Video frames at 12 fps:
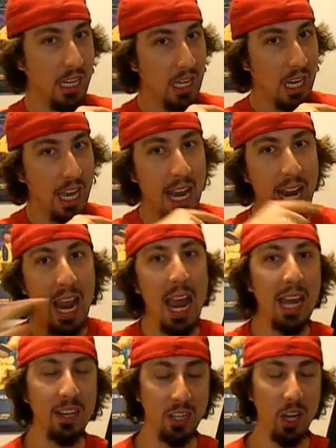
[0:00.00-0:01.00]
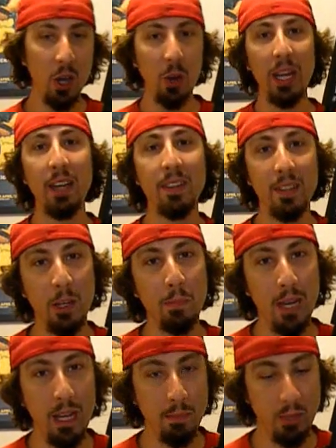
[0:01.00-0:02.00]
and I had to go into
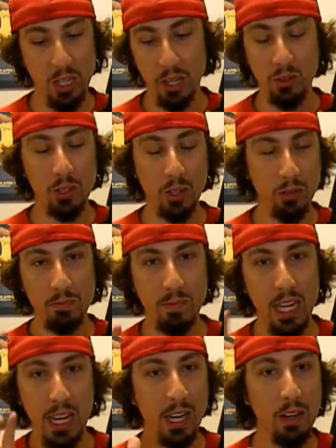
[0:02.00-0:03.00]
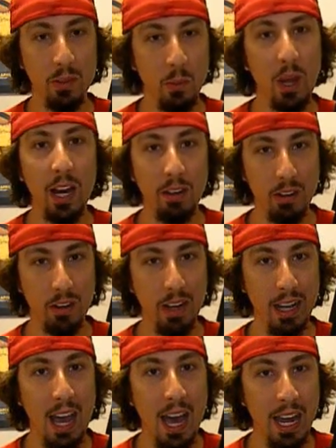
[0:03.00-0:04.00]
their bomb shelter thing,
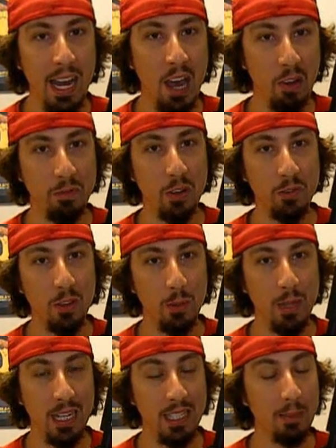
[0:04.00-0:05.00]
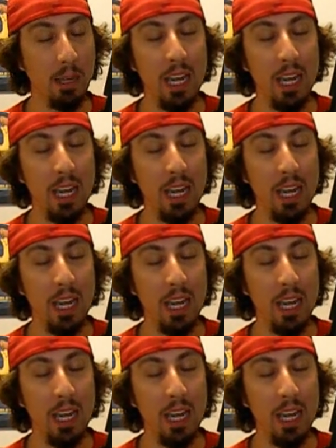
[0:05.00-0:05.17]
whatever, and hide out for a few minutes.